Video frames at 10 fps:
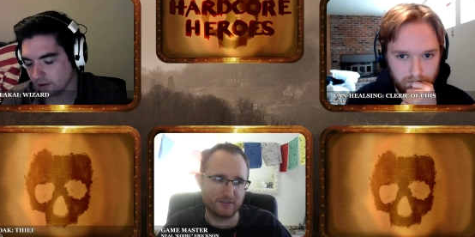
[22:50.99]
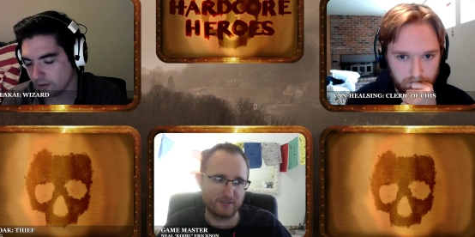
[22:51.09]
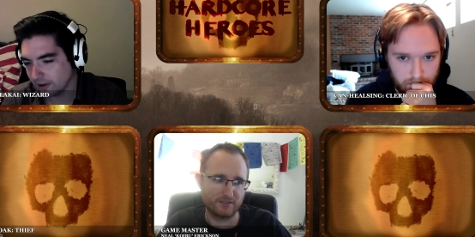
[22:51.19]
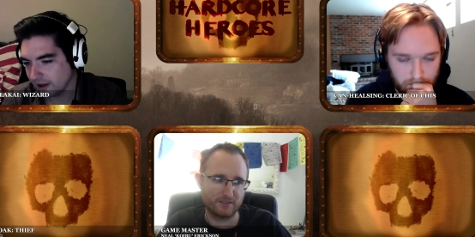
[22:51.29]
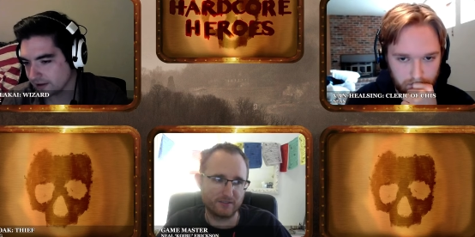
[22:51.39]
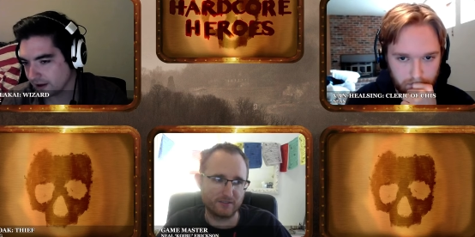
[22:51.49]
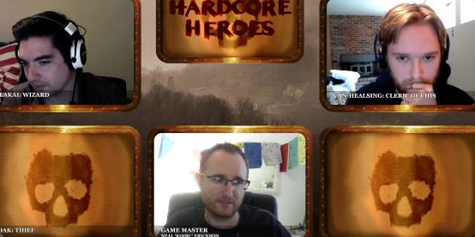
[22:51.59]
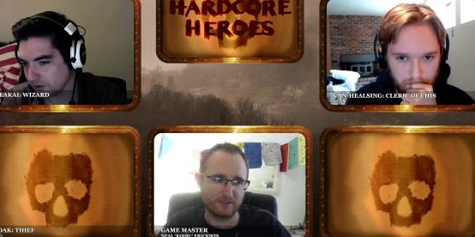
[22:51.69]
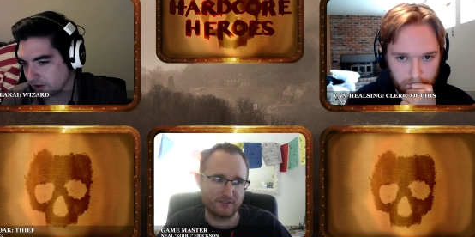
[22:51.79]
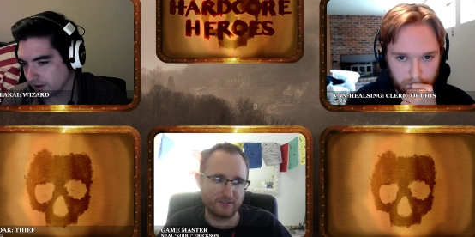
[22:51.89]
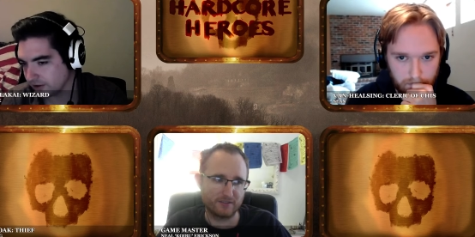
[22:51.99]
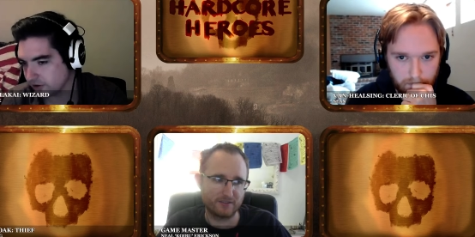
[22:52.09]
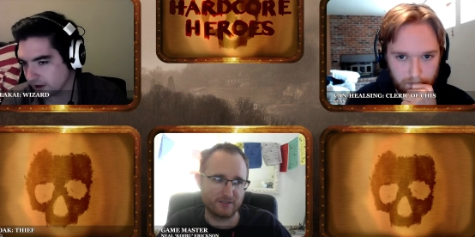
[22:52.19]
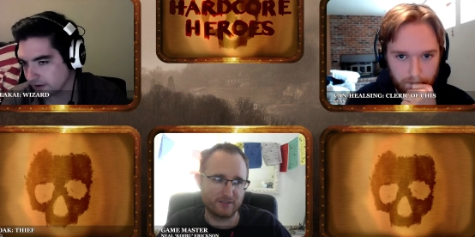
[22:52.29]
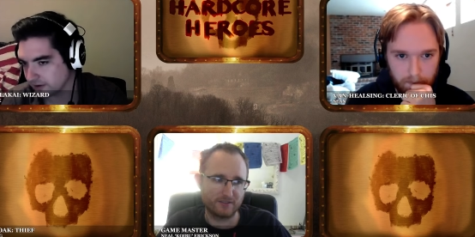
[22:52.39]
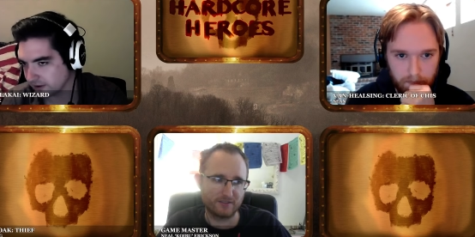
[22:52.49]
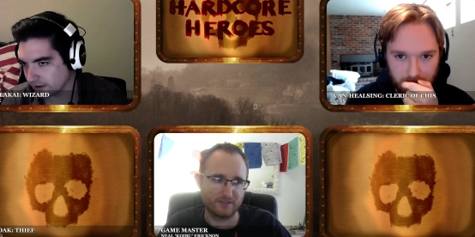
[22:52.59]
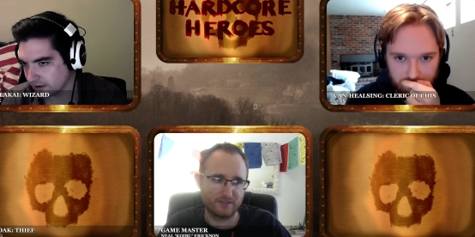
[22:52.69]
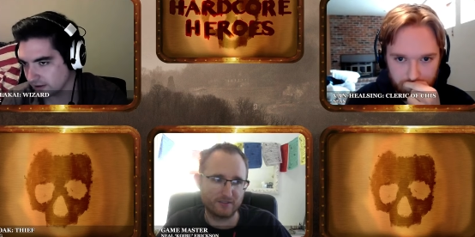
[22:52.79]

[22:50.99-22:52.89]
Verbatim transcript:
Speaker 1: last time we tried to track this thing